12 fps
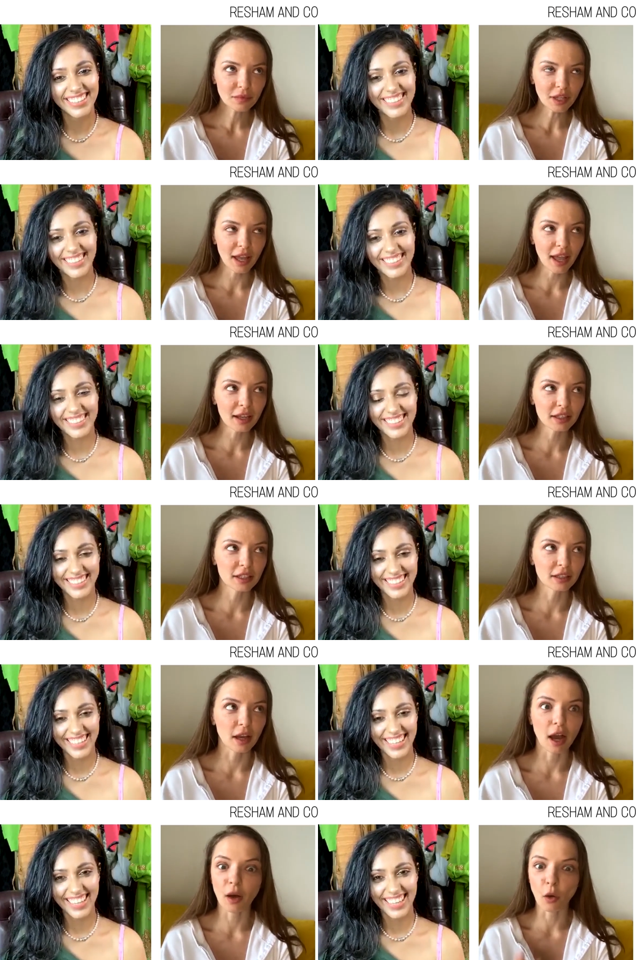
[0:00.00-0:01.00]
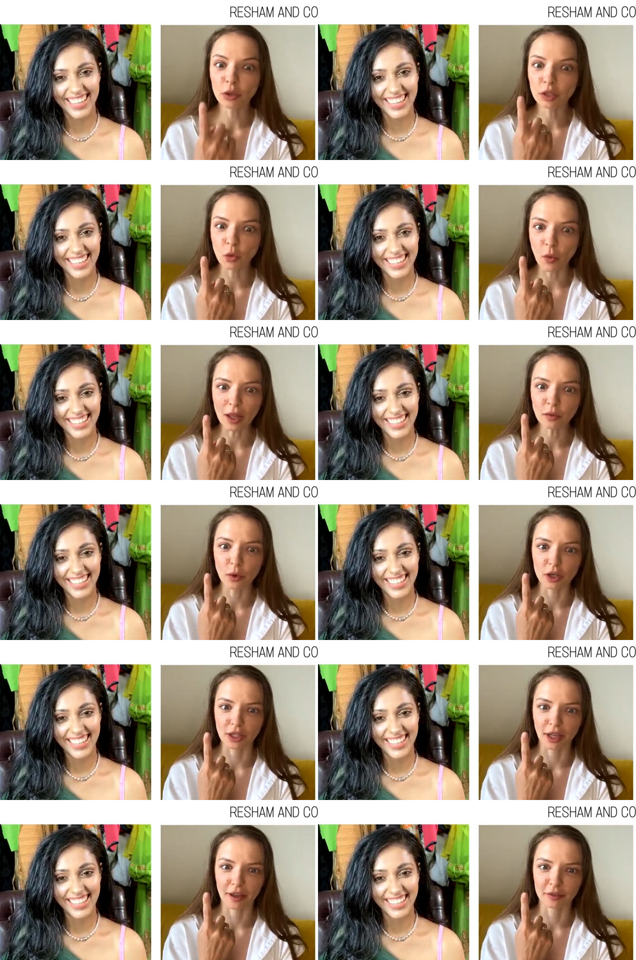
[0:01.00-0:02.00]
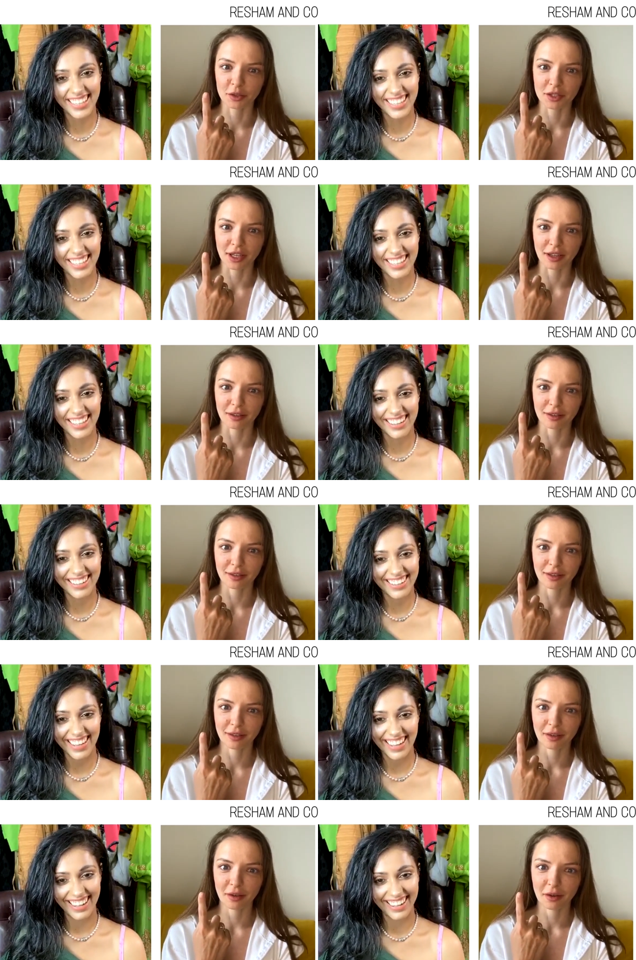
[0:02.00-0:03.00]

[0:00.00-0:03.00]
Speaker 1: active. Uh, only one word I have to say. Yeah.